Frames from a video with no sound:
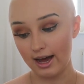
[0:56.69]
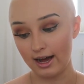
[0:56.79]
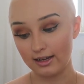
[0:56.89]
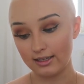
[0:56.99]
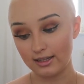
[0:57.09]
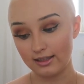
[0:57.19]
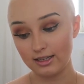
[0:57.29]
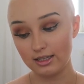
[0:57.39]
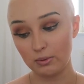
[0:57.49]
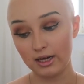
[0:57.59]
and
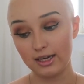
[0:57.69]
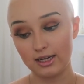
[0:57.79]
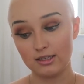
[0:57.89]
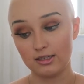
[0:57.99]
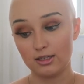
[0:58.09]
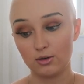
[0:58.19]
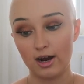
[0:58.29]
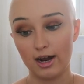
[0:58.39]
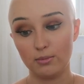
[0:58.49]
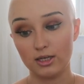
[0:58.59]
this wig is
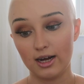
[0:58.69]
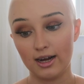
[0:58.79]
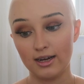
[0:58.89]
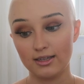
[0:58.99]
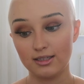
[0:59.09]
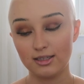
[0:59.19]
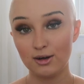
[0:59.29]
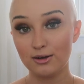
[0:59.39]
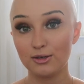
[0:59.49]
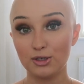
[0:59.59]
described as
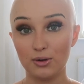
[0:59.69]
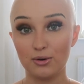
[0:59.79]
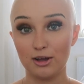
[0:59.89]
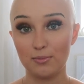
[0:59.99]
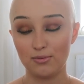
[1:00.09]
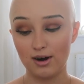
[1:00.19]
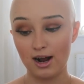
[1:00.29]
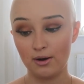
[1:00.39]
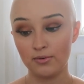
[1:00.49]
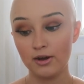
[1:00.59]
dark chocolate
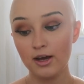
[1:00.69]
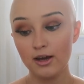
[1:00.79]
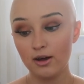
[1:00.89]
brown